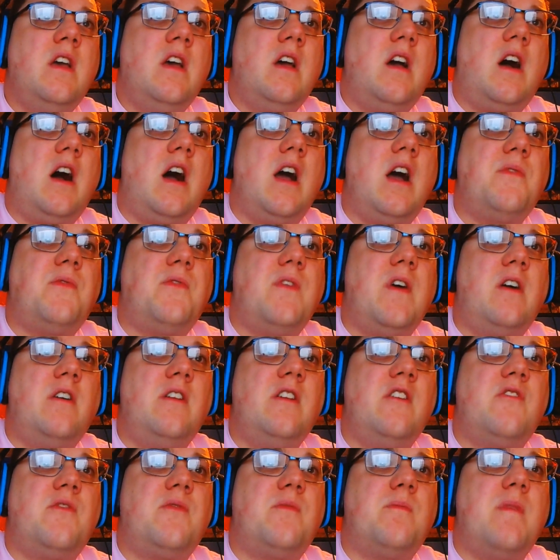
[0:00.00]
I felt
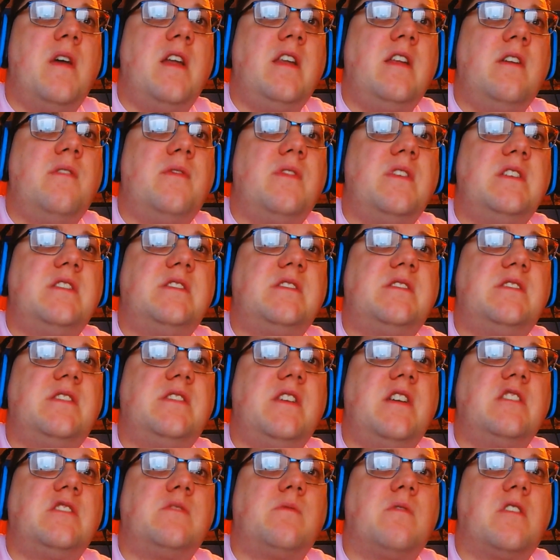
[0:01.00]
if many of these
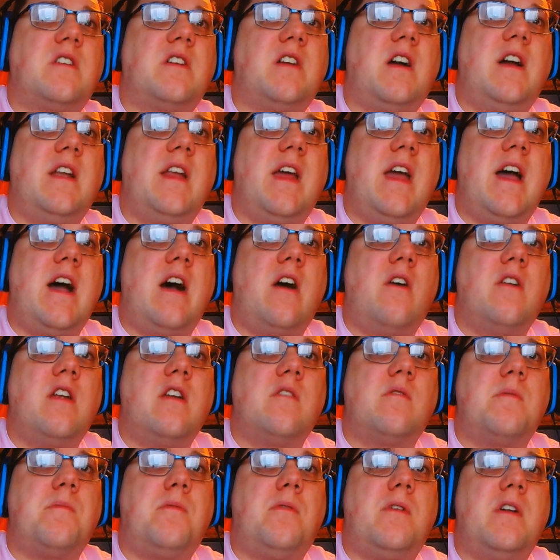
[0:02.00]
scenes were cut out
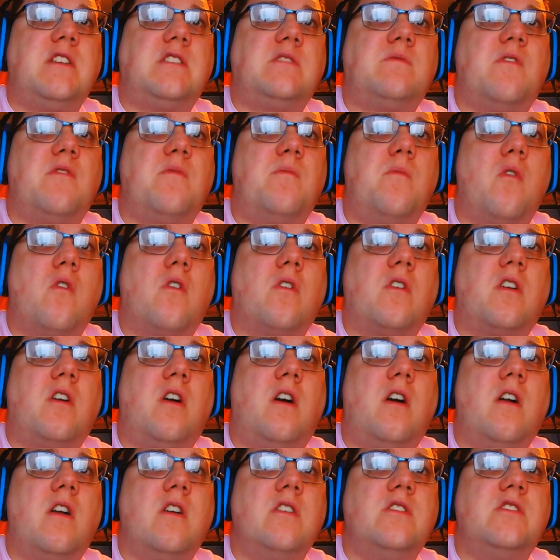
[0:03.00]
and replaced with more
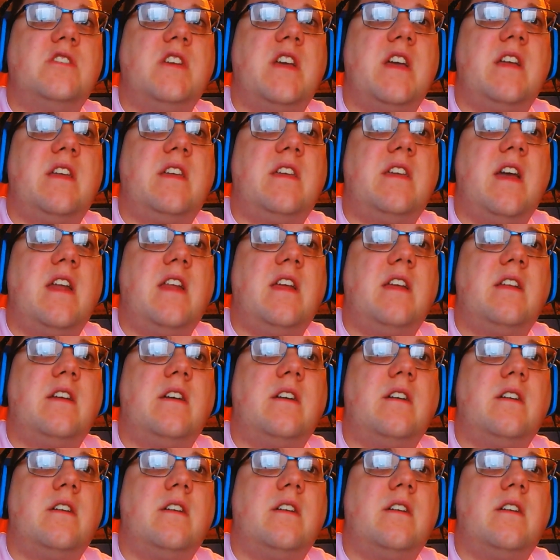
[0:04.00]
carnage and getting